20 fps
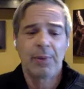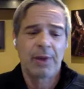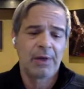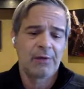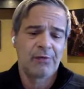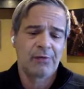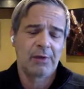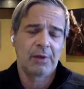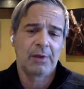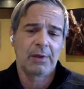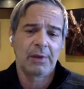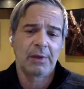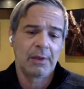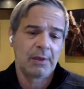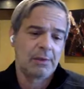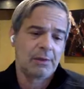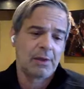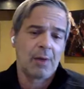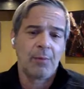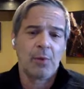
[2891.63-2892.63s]

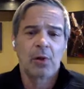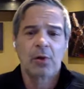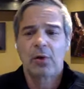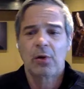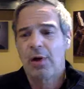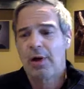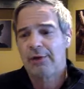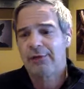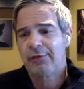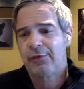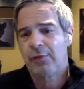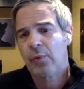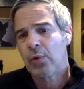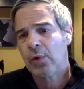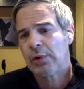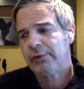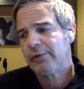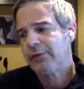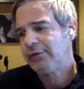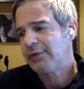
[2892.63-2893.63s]
basically double crossed the
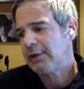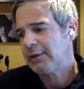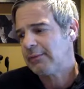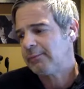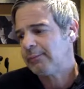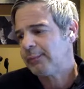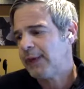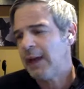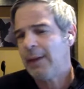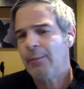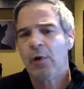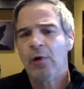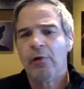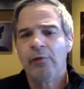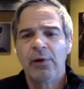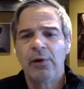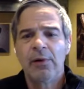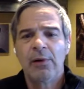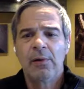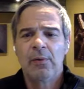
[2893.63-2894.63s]
world and said, game
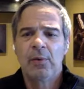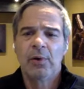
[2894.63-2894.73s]
over.